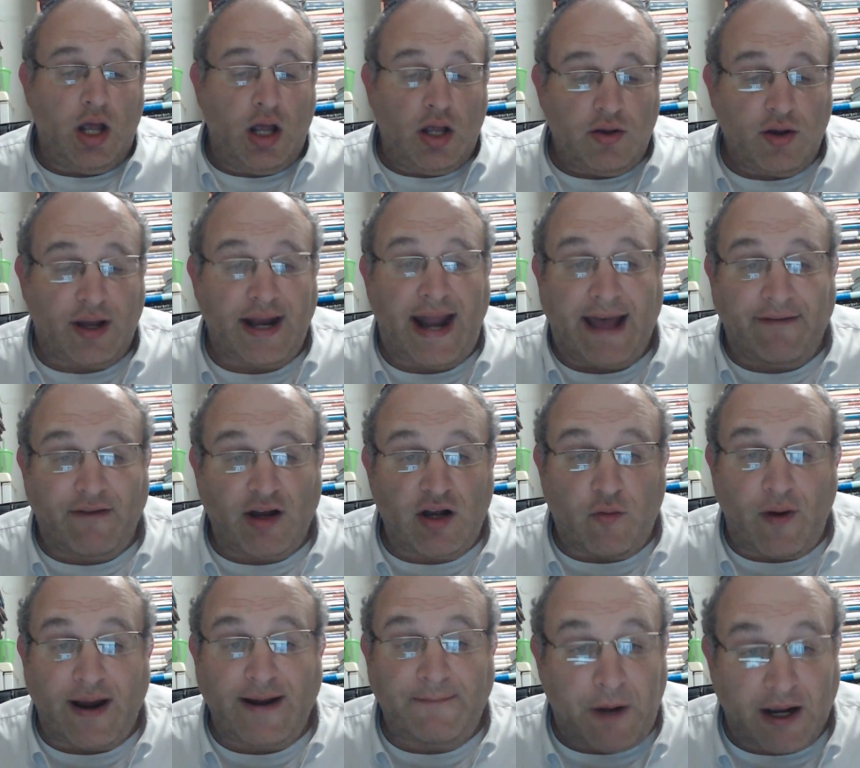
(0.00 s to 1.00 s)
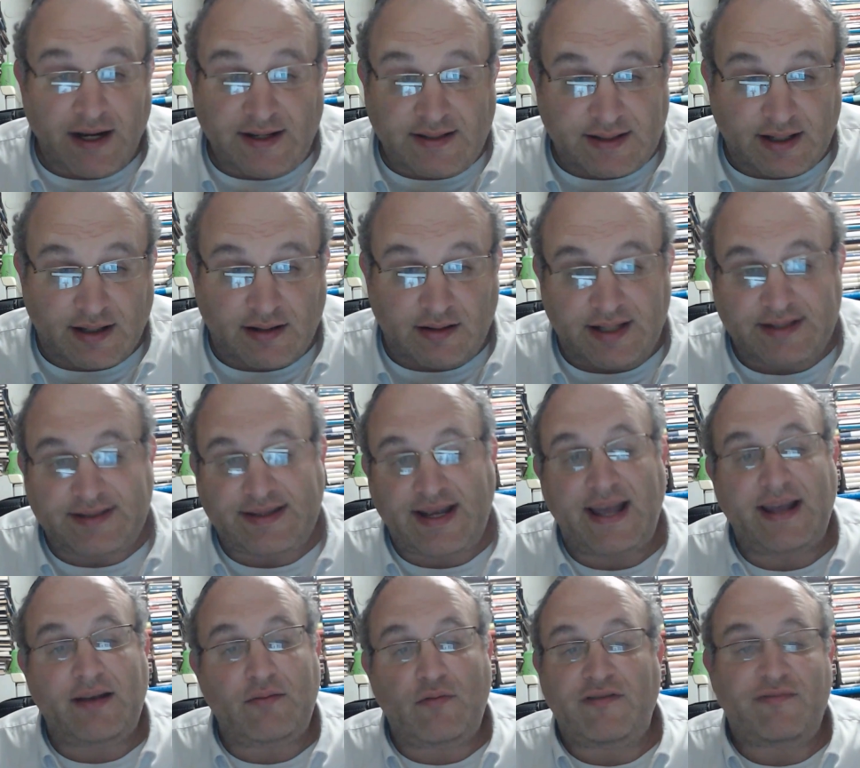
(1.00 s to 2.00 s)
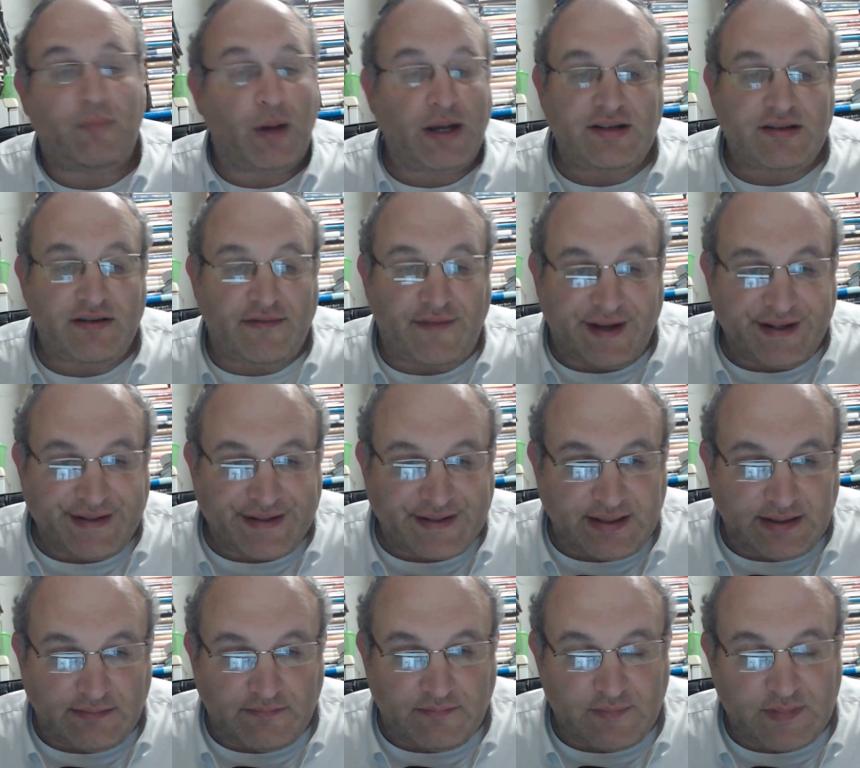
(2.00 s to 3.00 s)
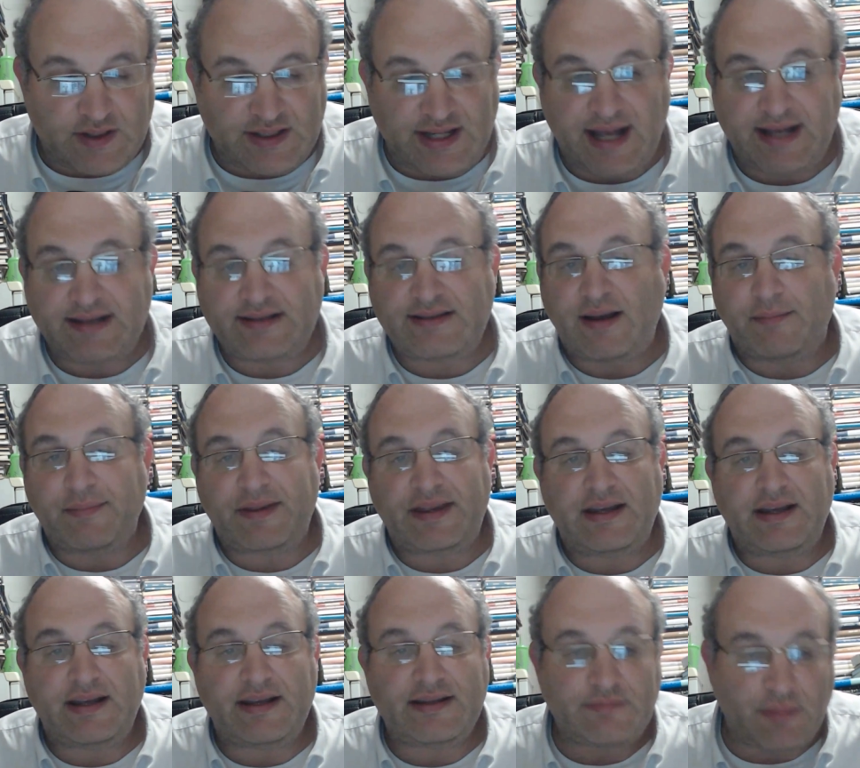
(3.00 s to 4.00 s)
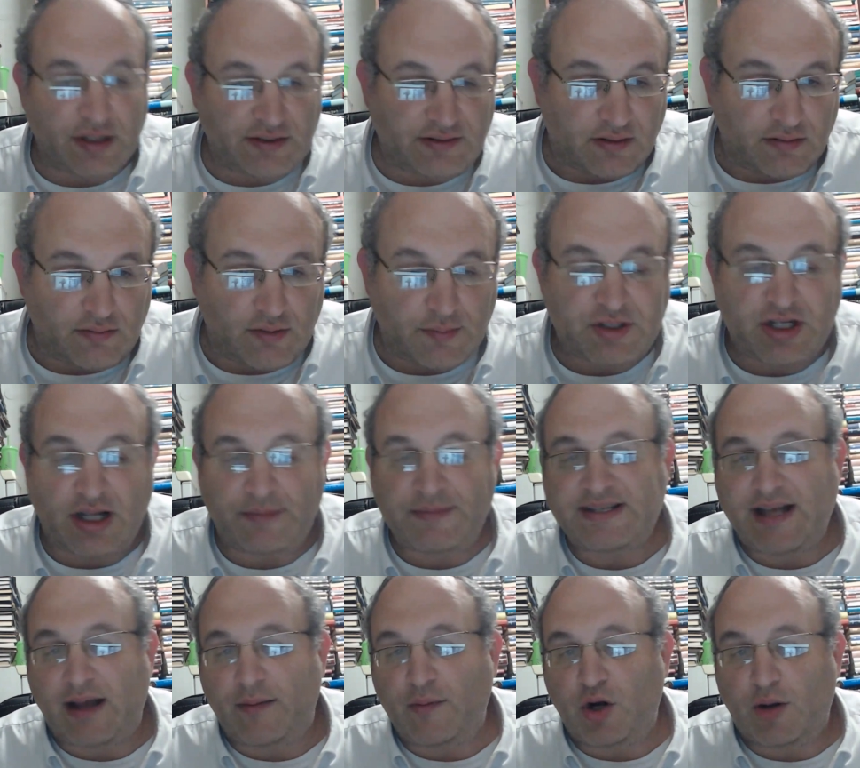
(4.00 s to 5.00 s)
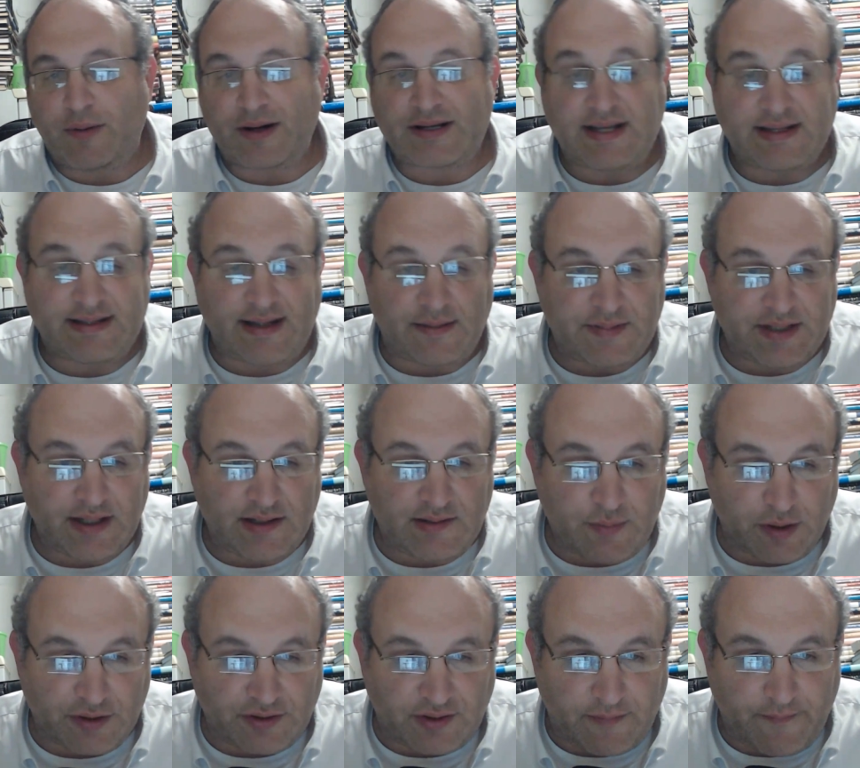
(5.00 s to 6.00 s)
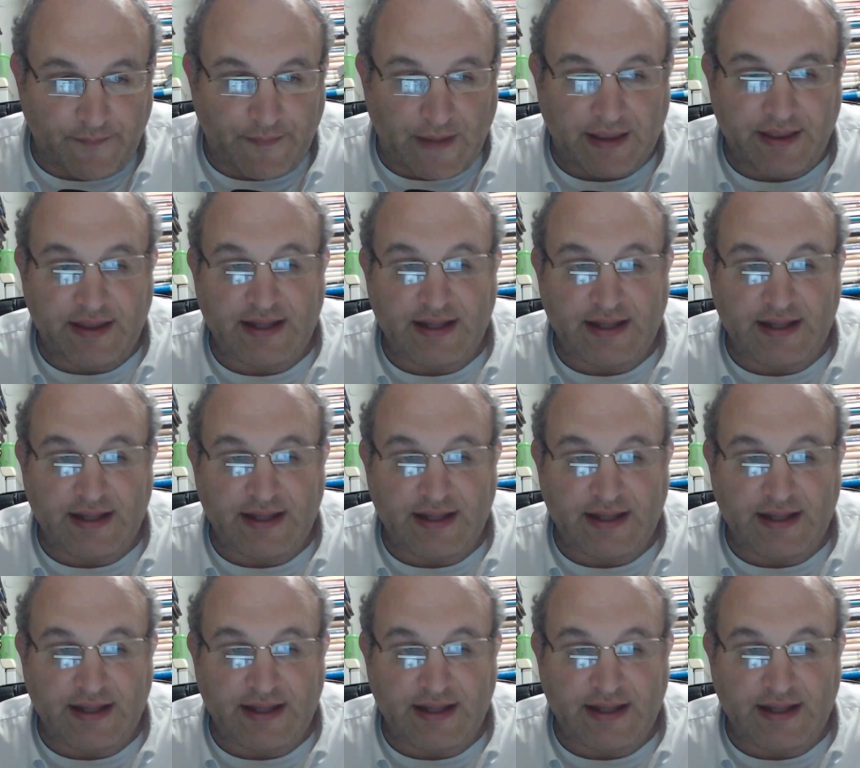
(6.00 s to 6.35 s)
You could have a great Paisik. Let's say Rav Moshe Feinstein says something is mutter. Rav Shlomo Zalman Auerbach says something is mutter. And